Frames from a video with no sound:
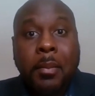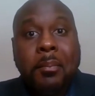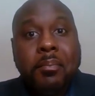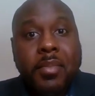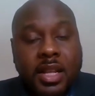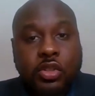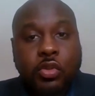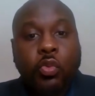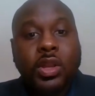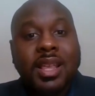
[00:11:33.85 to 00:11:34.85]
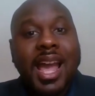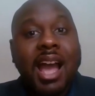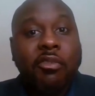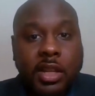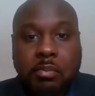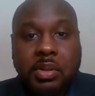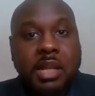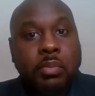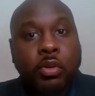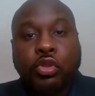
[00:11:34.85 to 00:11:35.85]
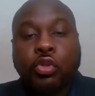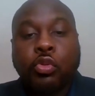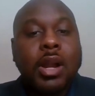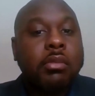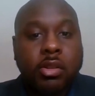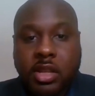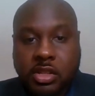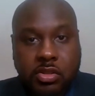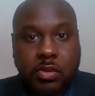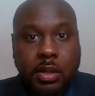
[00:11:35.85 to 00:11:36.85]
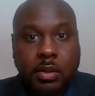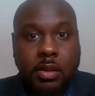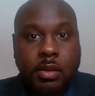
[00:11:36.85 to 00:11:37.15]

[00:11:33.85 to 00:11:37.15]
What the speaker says: mixed with African people throughout their history.